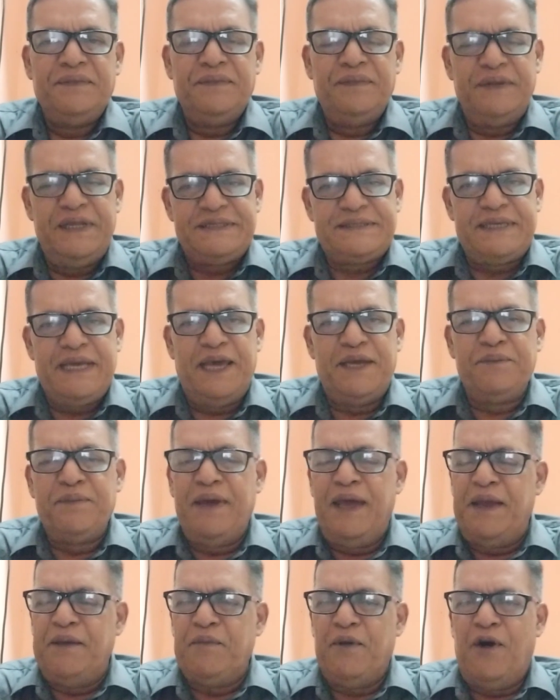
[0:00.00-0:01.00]
this time
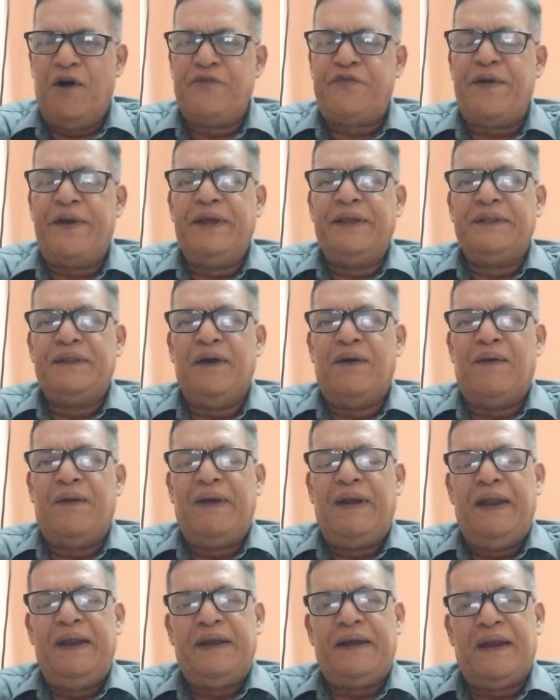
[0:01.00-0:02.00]
I am offering the
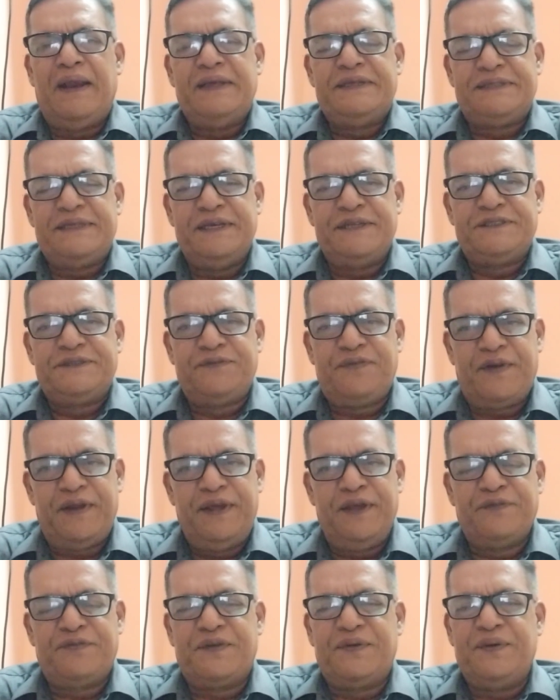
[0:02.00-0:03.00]
online classes
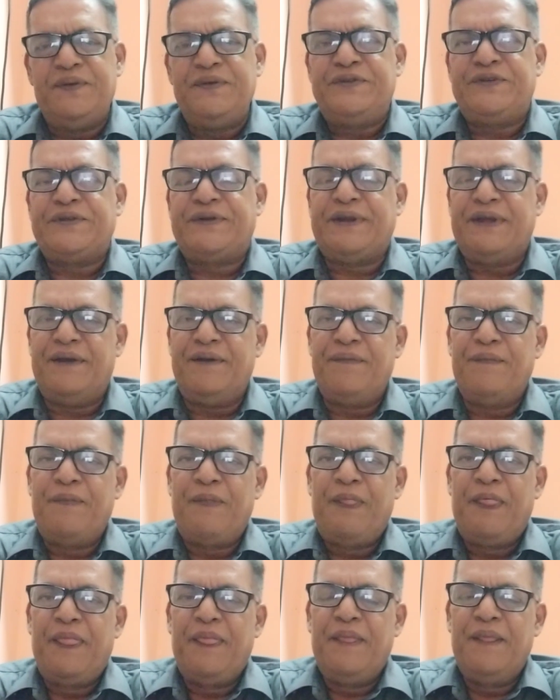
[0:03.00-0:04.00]
free of cost.
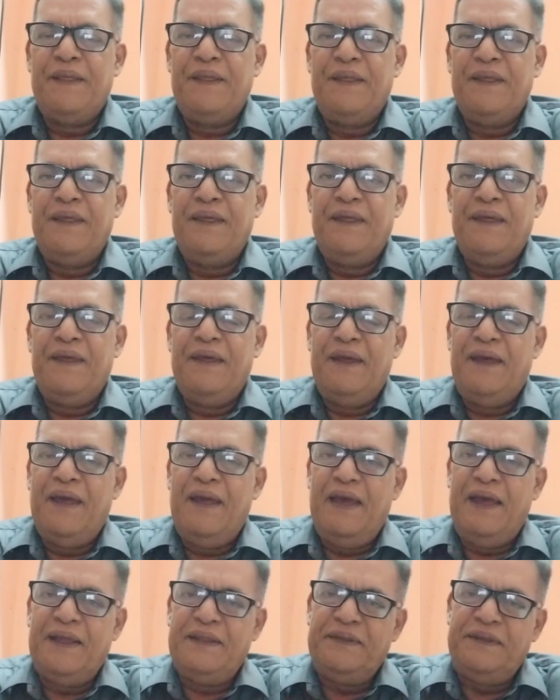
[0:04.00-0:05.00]

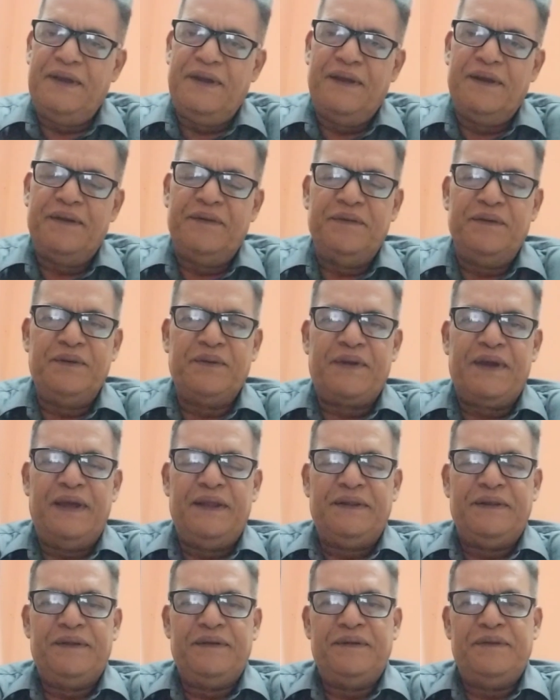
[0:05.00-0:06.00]
And you
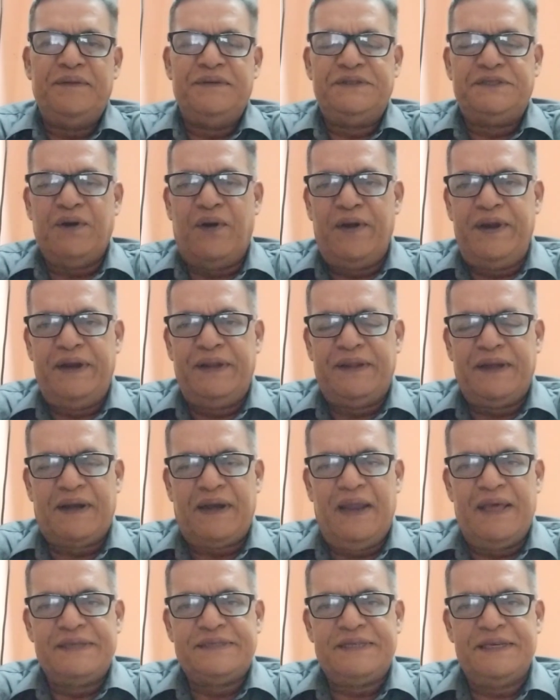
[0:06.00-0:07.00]
can join the
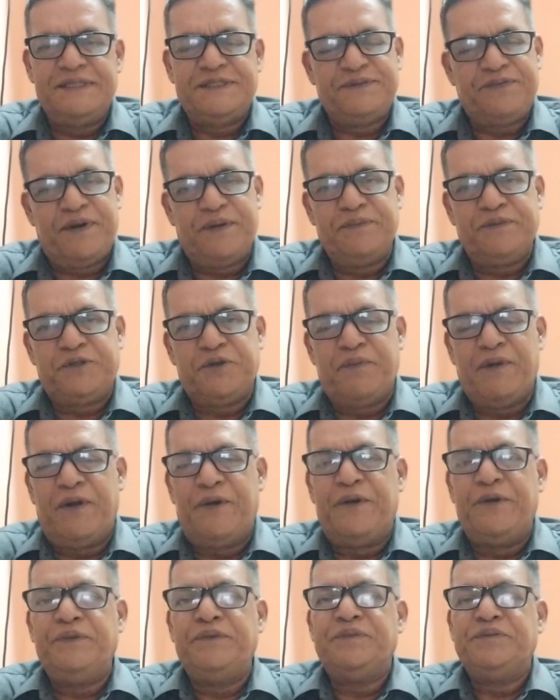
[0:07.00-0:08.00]
classes from
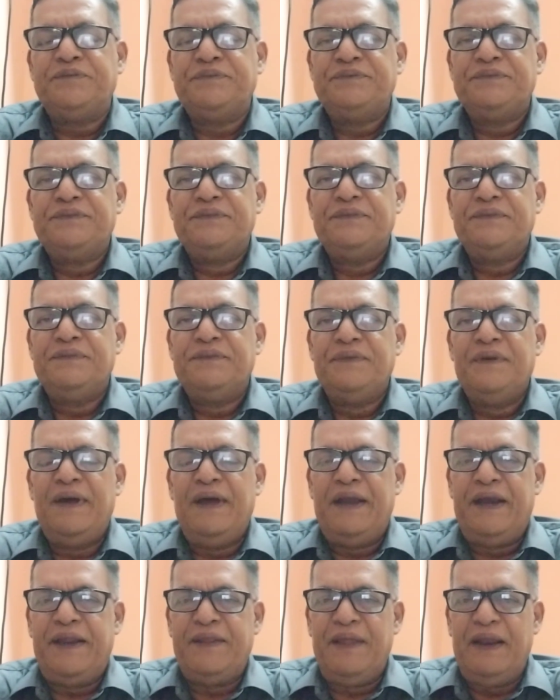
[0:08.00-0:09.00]
tomorrow,
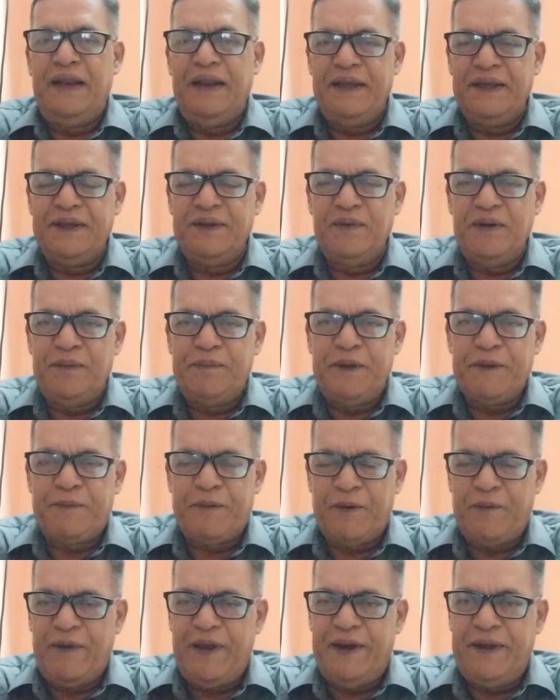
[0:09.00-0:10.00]
and the link will be
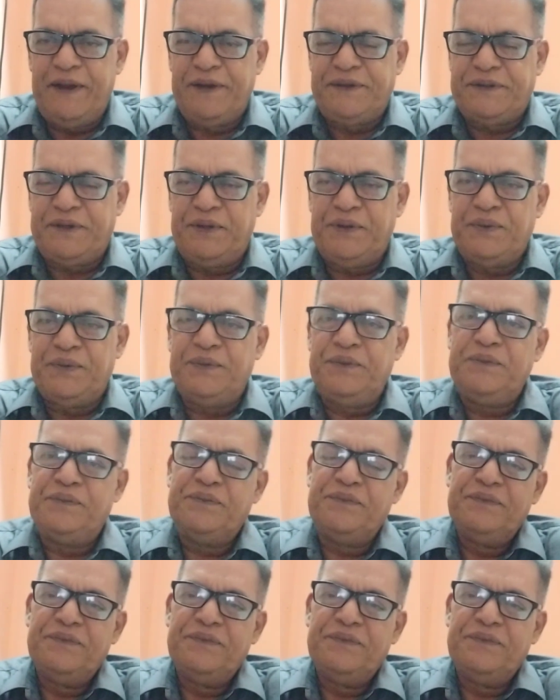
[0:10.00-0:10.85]
provided to you.